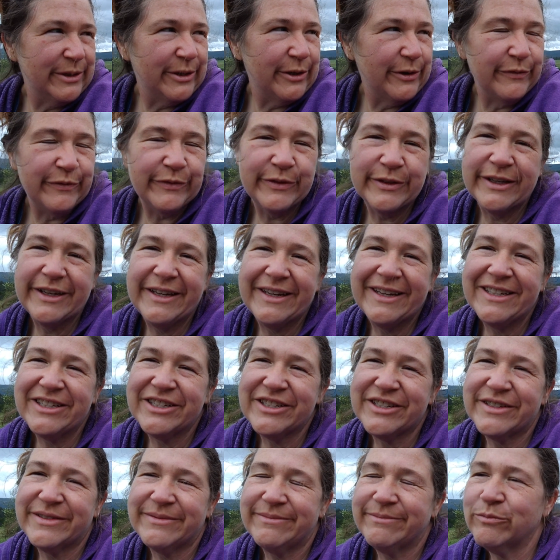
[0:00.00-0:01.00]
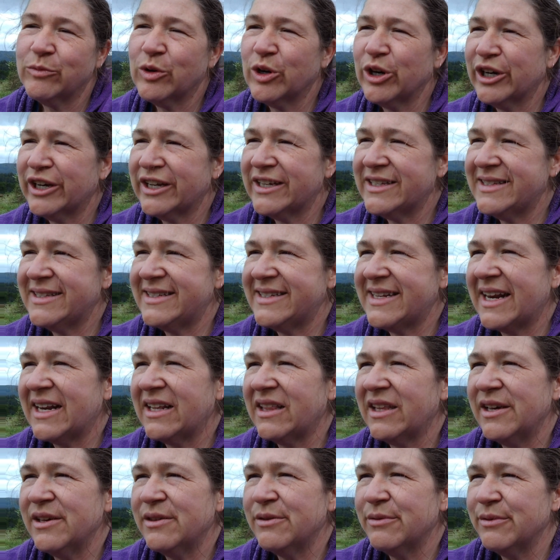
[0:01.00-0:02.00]
Hopefully just working
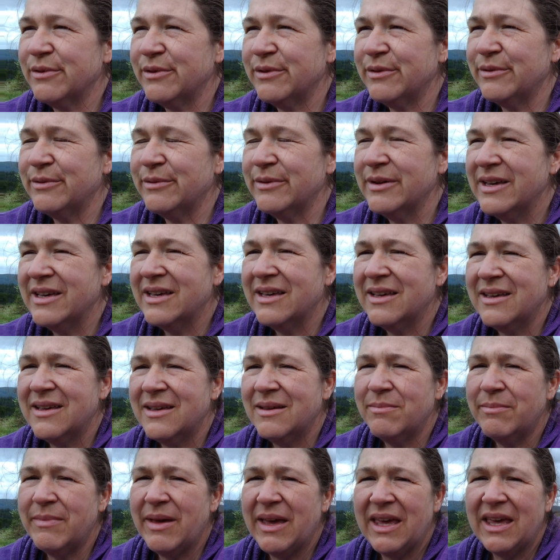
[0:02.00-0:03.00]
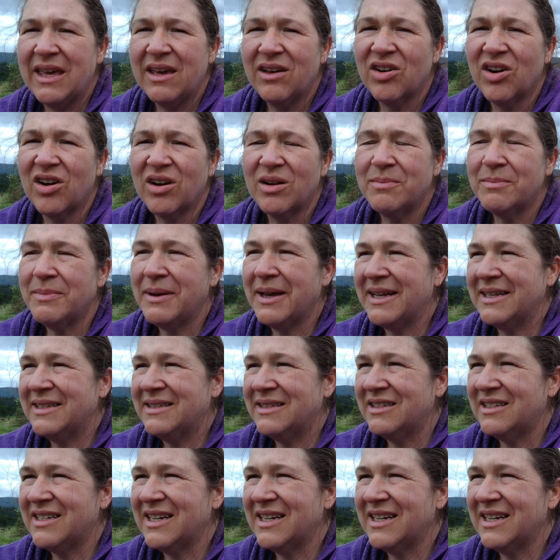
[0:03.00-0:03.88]
steadily through making garden beds.